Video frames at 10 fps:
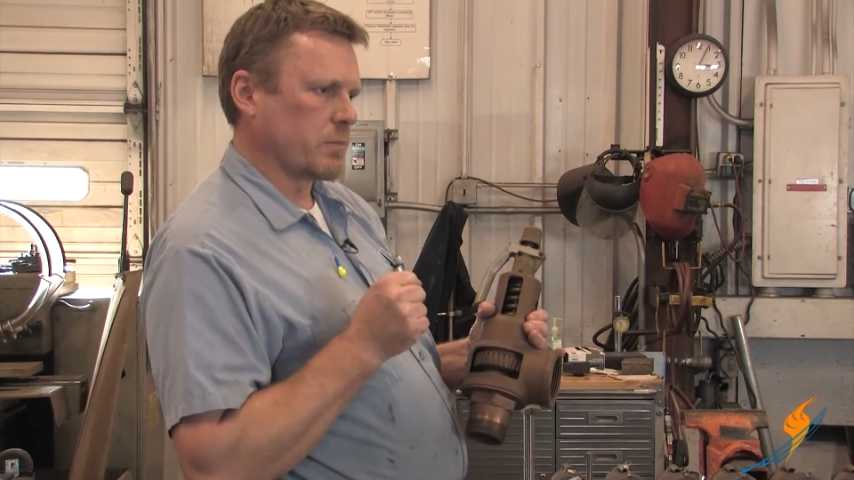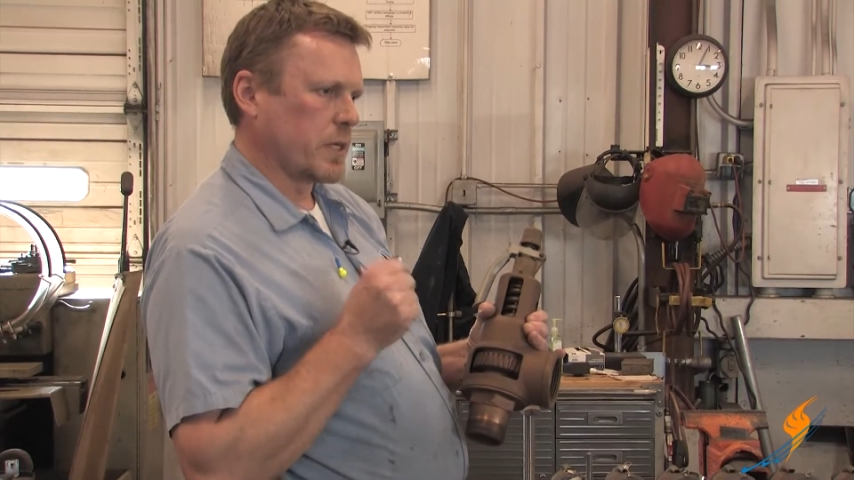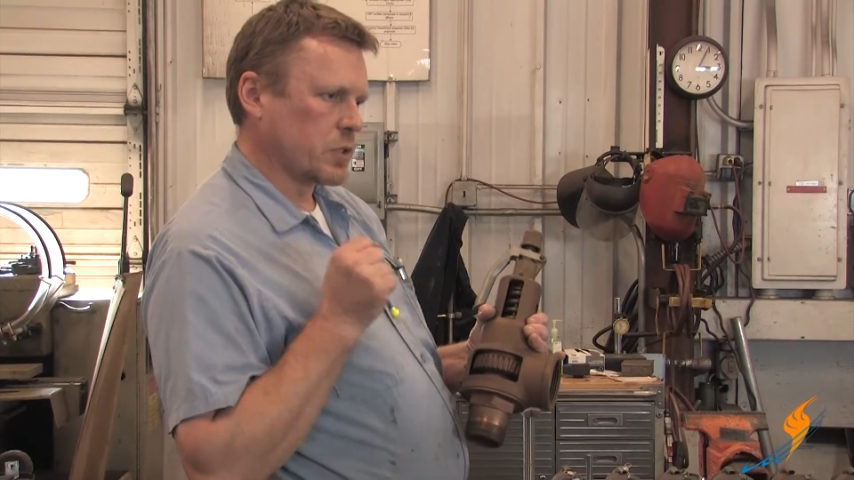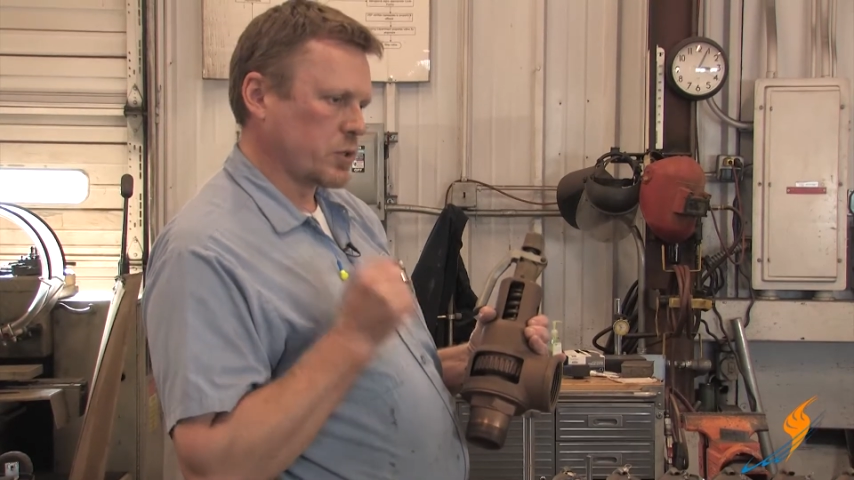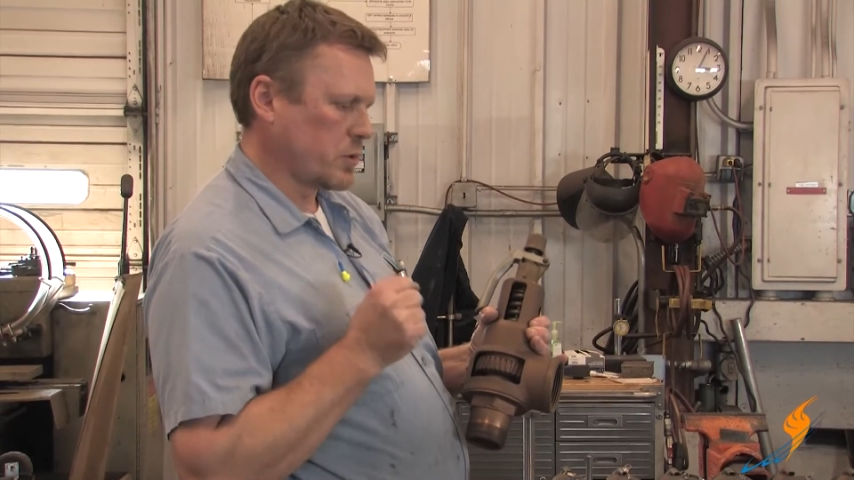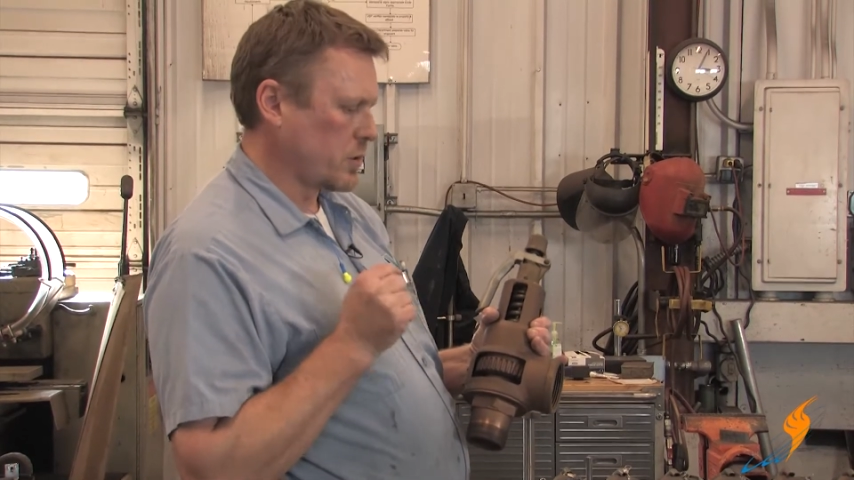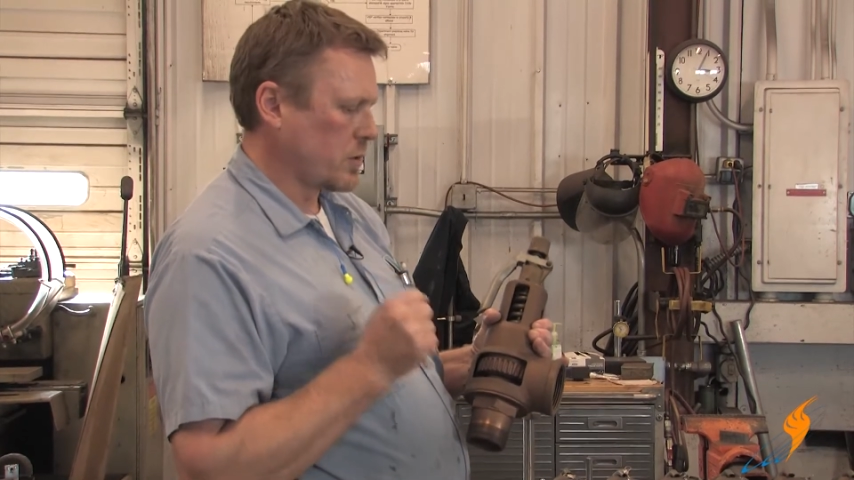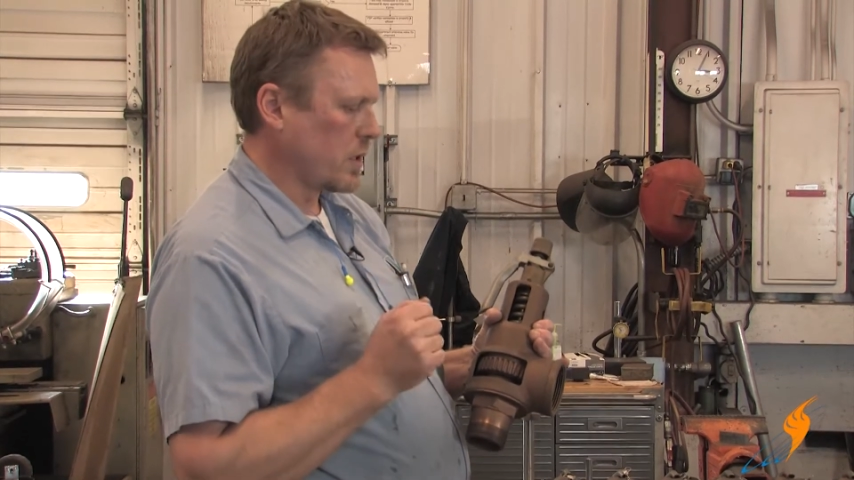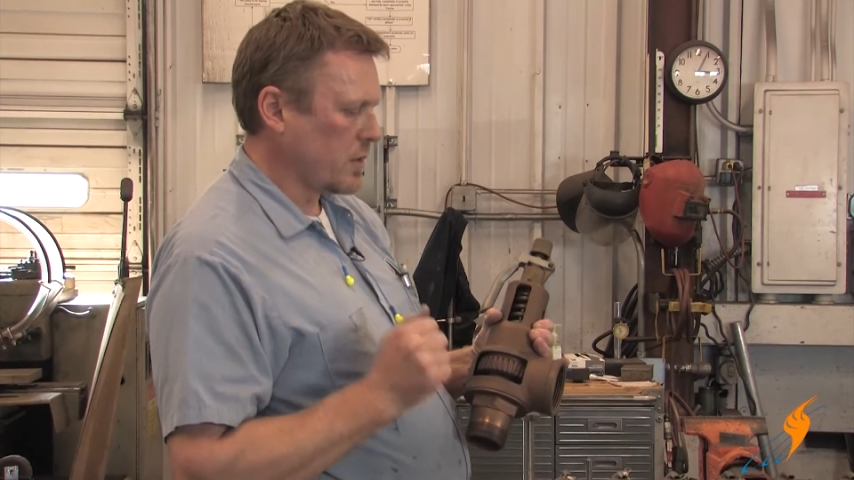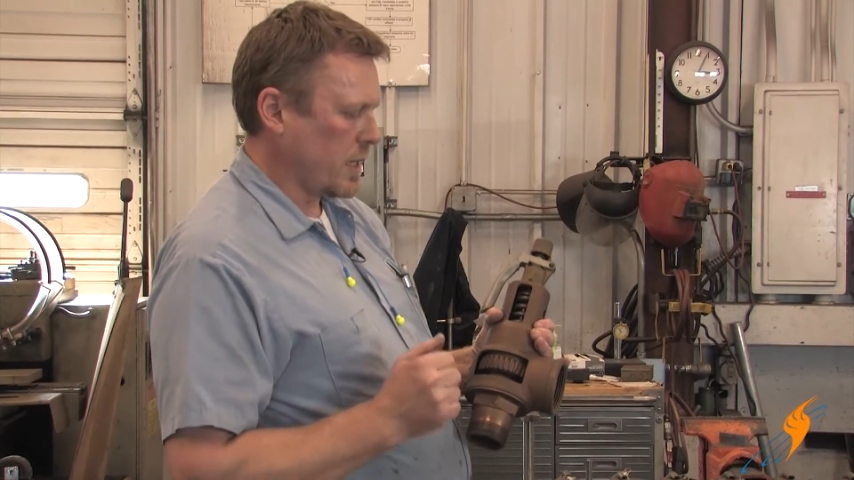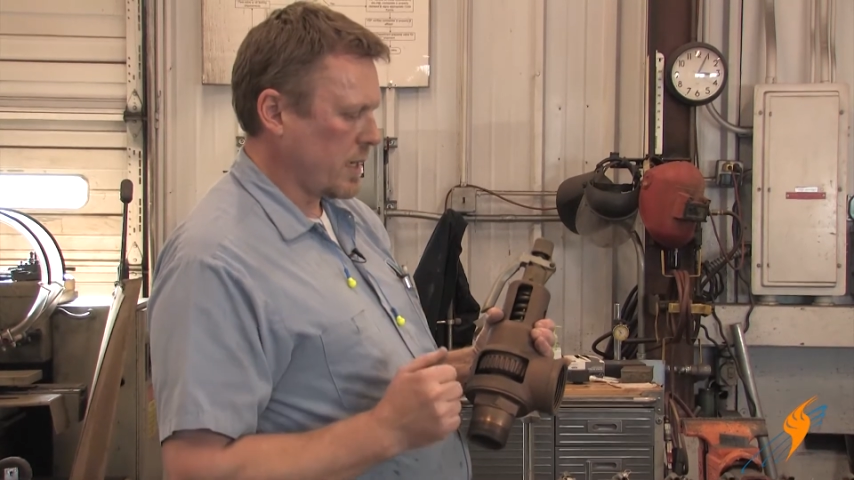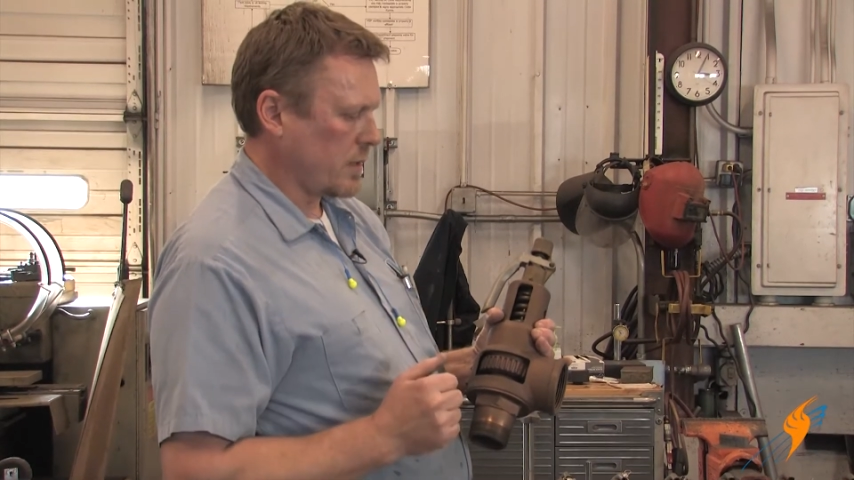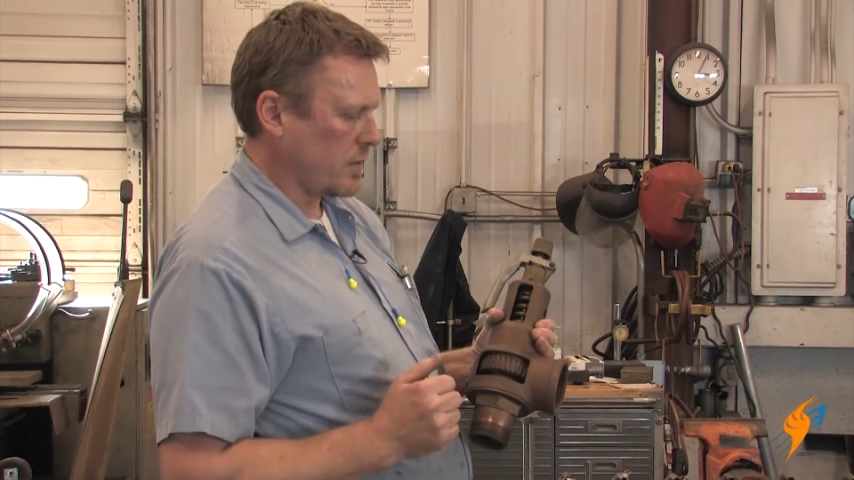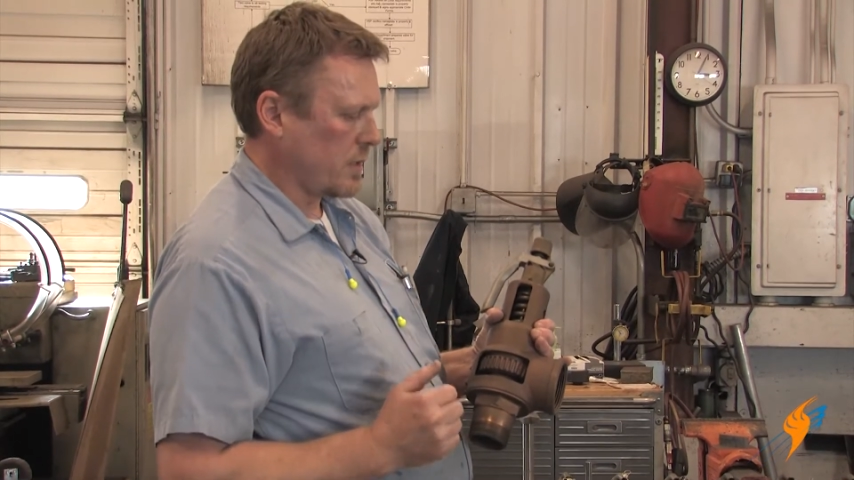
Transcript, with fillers: to make sure that